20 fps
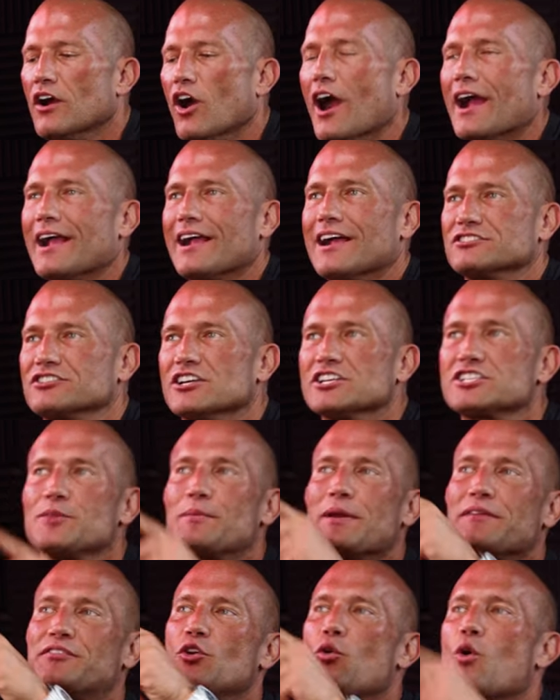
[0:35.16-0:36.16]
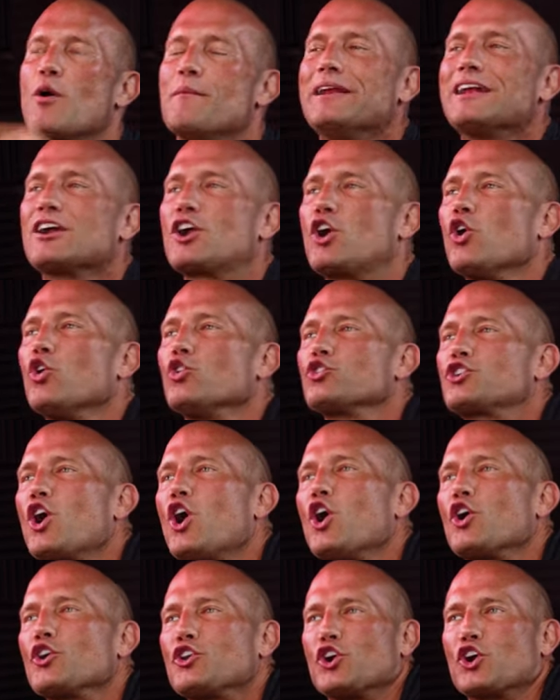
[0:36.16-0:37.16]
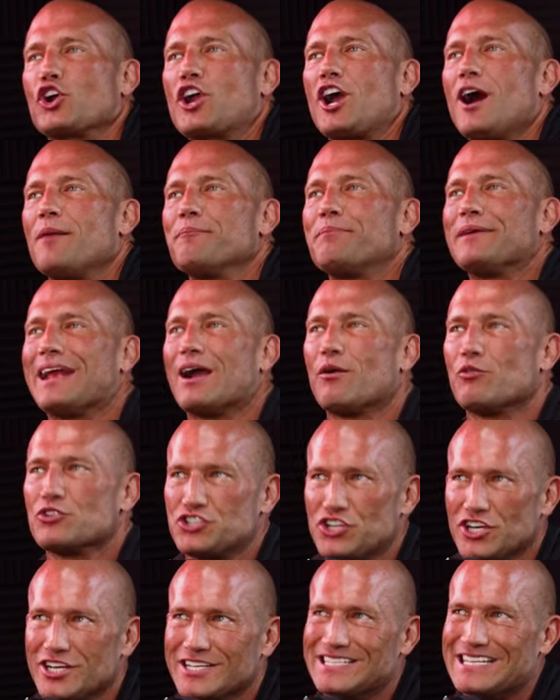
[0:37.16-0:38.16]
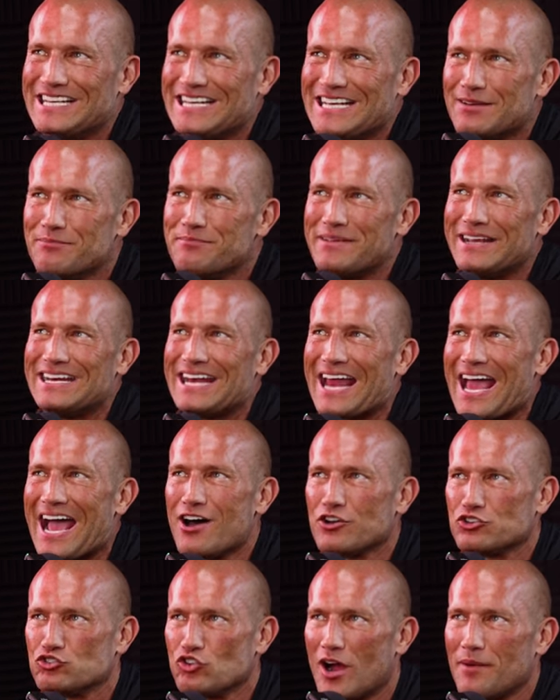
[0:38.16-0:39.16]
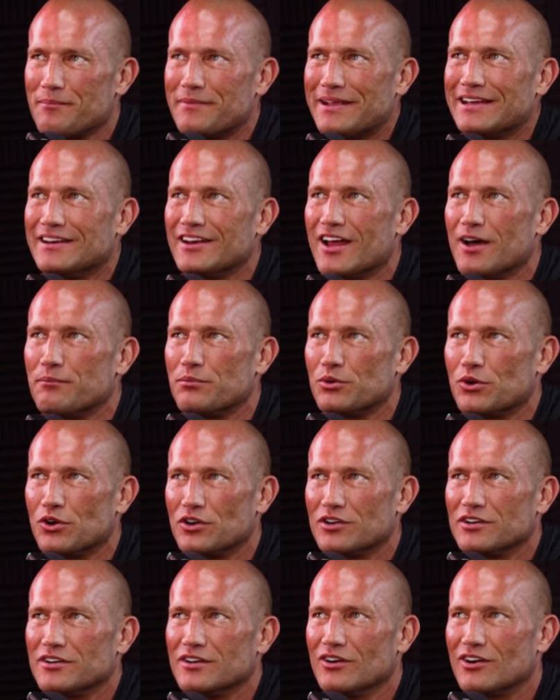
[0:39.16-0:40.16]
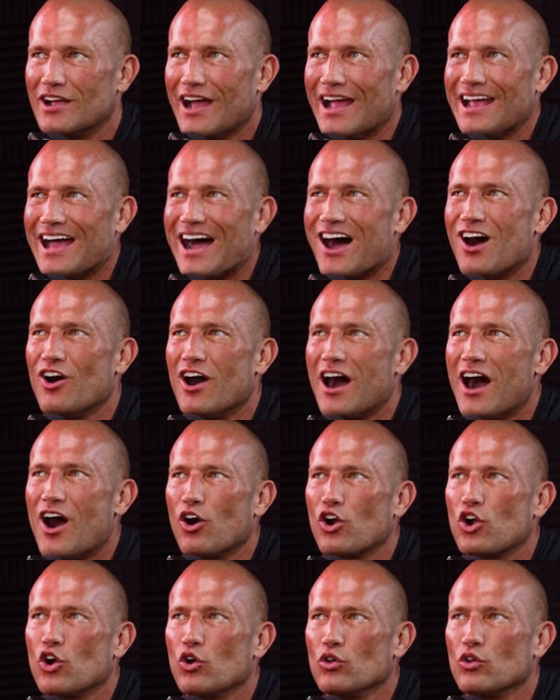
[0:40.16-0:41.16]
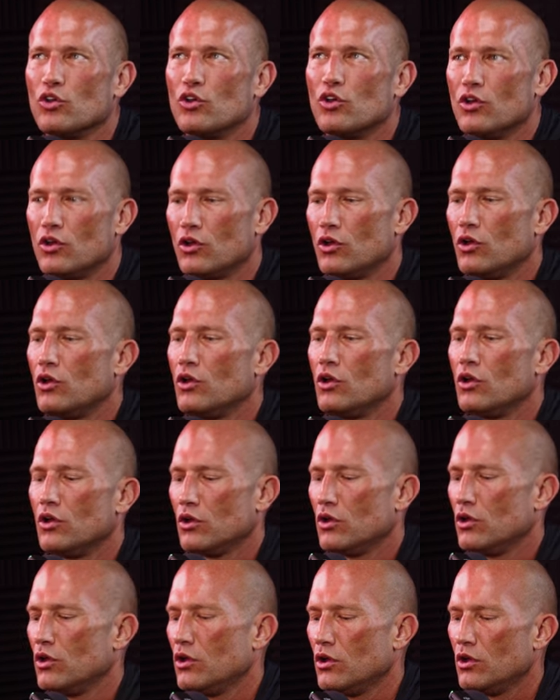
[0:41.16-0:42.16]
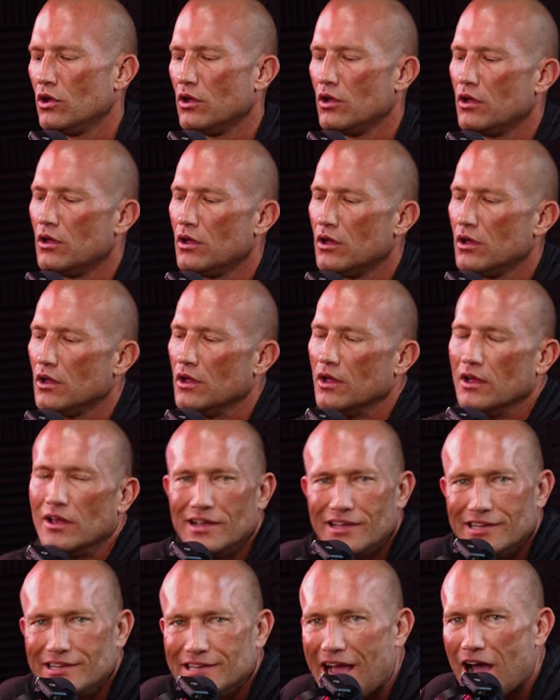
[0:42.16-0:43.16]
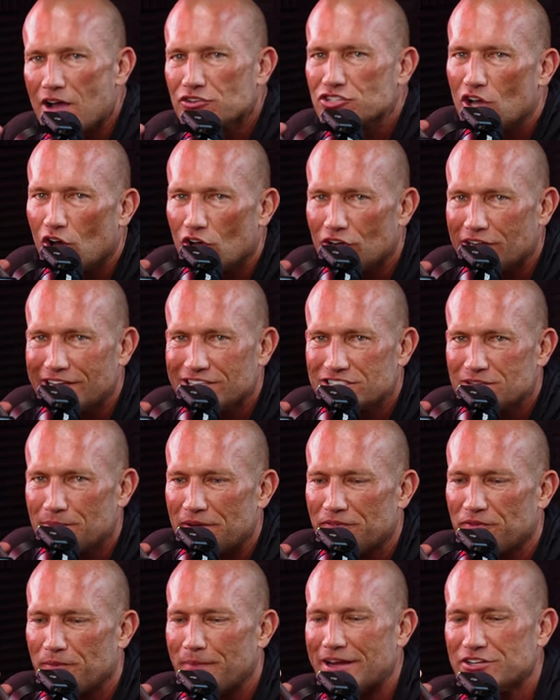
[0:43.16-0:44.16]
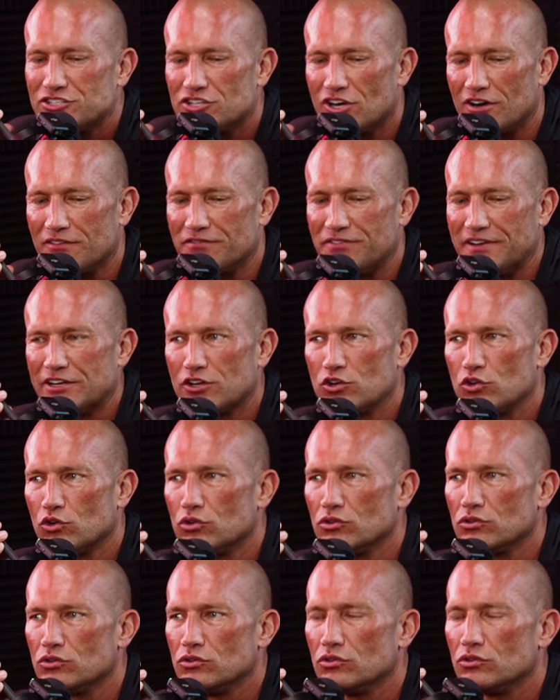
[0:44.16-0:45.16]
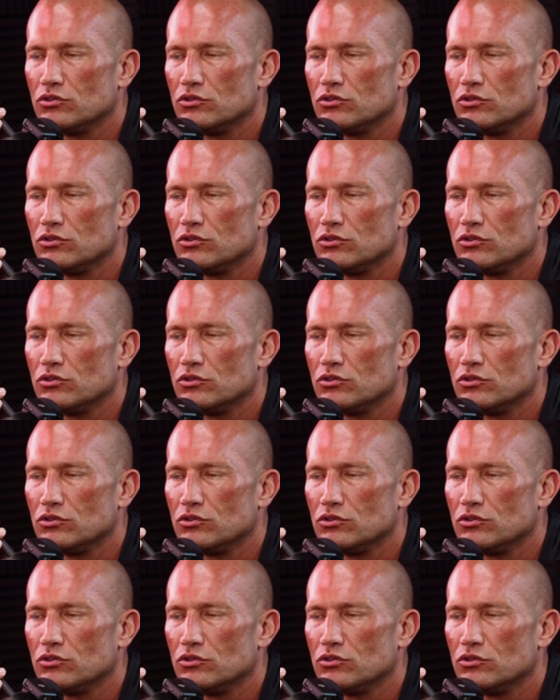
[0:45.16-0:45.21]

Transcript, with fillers: All right, guys, listen, if you want me to cold call your company, I want you to D M me now. Drop me a number, okay? I'll. Richard, I can help you. Yeah, I was calling to get some information on a vehicle.